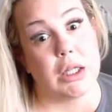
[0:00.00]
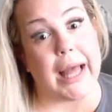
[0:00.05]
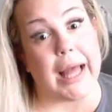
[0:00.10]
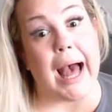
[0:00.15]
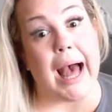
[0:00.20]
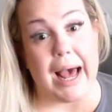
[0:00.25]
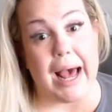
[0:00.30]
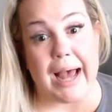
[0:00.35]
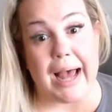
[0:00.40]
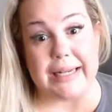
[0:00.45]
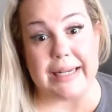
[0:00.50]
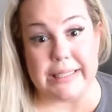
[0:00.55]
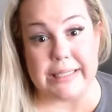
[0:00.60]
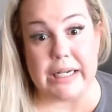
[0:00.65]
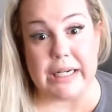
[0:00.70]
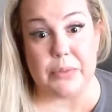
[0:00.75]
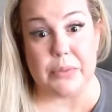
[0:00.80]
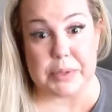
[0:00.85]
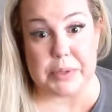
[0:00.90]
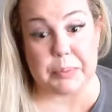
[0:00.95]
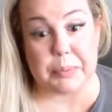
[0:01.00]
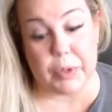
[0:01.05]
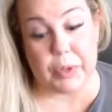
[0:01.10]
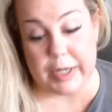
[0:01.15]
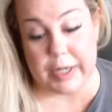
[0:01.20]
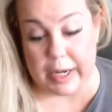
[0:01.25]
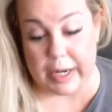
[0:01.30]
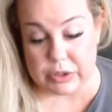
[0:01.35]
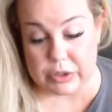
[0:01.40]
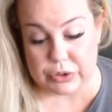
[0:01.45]
That idea was pretty
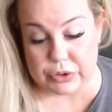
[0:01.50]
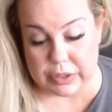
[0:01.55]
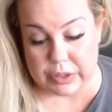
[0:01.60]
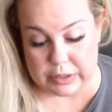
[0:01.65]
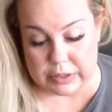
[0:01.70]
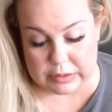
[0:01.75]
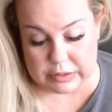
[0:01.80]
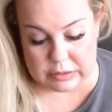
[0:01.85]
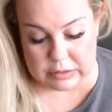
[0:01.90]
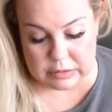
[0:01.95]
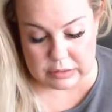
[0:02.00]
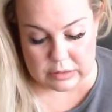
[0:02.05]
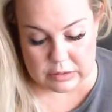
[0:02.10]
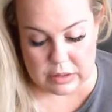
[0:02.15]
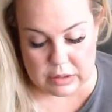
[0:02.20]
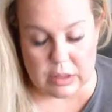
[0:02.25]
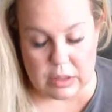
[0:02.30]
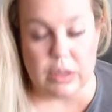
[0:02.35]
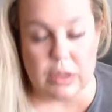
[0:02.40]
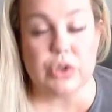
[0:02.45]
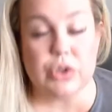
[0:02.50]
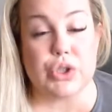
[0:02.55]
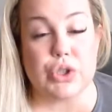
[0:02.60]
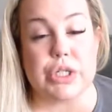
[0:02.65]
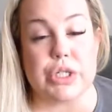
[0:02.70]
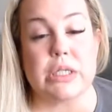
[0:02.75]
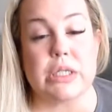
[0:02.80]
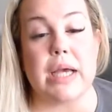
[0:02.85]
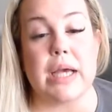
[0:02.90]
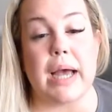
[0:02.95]
definitely extra. Way more extra.
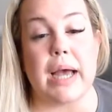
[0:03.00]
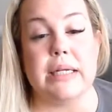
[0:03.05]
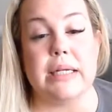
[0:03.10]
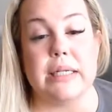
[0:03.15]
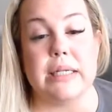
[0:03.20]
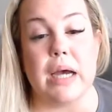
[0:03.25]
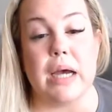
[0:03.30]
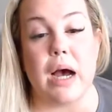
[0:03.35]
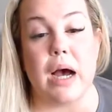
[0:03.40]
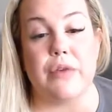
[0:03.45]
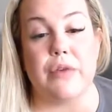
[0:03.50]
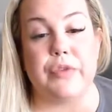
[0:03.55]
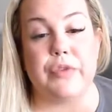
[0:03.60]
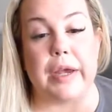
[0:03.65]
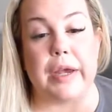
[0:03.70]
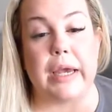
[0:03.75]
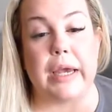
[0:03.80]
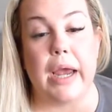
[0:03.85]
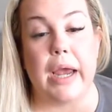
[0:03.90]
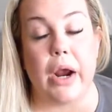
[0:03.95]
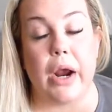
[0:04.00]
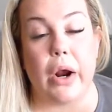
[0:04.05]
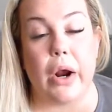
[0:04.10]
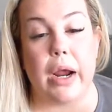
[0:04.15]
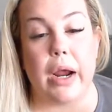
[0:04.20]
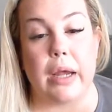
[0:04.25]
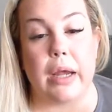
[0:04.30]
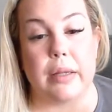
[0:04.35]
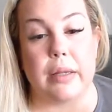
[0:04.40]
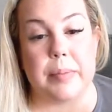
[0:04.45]
Just the idea of like
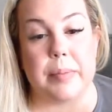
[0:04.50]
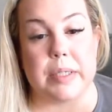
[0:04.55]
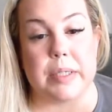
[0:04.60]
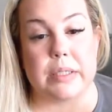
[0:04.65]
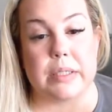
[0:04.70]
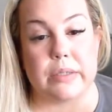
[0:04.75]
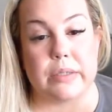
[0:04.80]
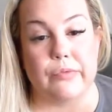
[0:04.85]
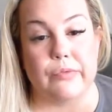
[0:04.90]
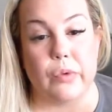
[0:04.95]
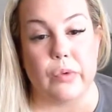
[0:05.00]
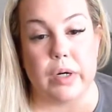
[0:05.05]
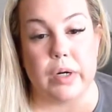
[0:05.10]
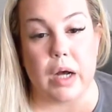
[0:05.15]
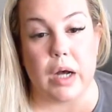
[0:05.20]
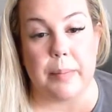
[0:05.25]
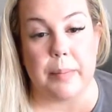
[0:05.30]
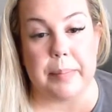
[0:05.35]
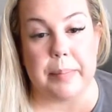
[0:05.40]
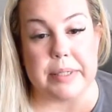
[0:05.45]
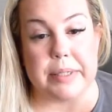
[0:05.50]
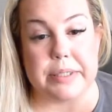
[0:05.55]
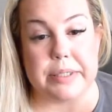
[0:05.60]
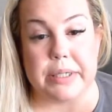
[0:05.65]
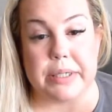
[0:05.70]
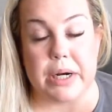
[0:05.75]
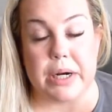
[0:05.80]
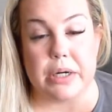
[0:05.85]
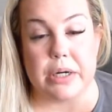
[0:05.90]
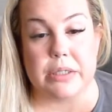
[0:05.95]
carrying the pieces of wood up my
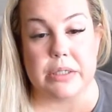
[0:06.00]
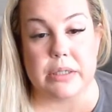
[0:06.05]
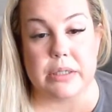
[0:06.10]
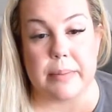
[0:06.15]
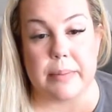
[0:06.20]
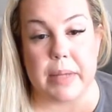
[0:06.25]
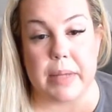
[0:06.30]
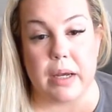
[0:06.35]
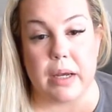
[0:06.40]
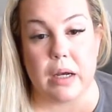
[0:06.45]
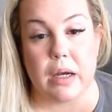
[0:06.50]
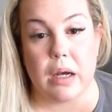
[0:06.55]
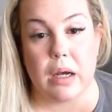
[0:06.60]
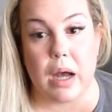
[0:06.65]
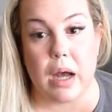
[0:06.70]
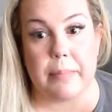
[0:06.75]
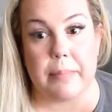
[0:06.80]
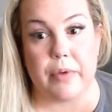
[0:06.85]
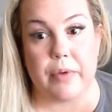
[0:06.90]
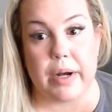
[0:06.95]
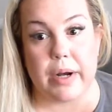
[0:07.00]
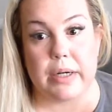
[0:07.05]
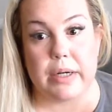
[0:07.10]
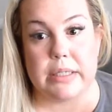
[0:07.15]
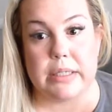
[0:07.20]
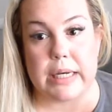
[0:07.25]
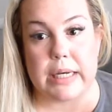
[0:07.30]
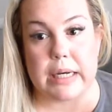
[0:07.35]
stairs. I'm like, I'm ready